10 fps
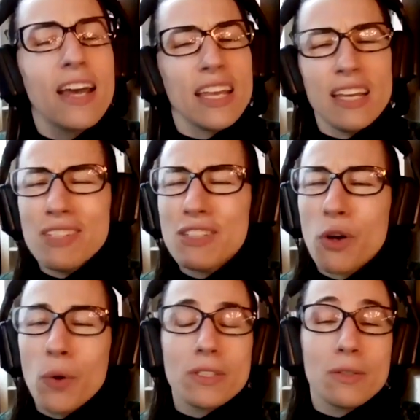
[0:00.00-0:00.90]
even if
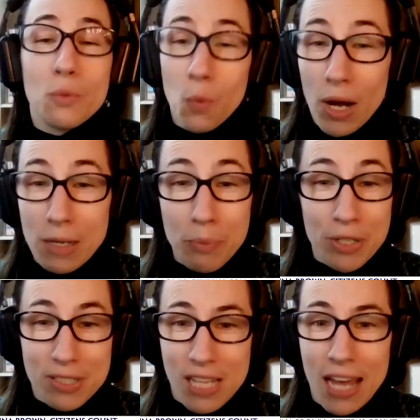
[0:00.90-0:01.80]
only
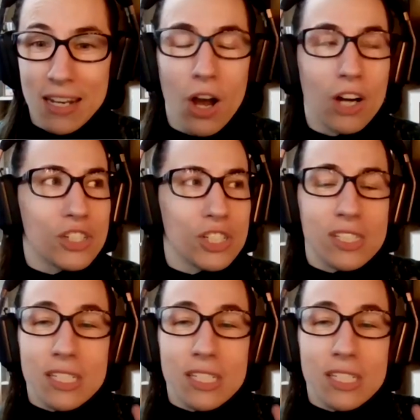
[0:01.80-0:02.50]
1% are just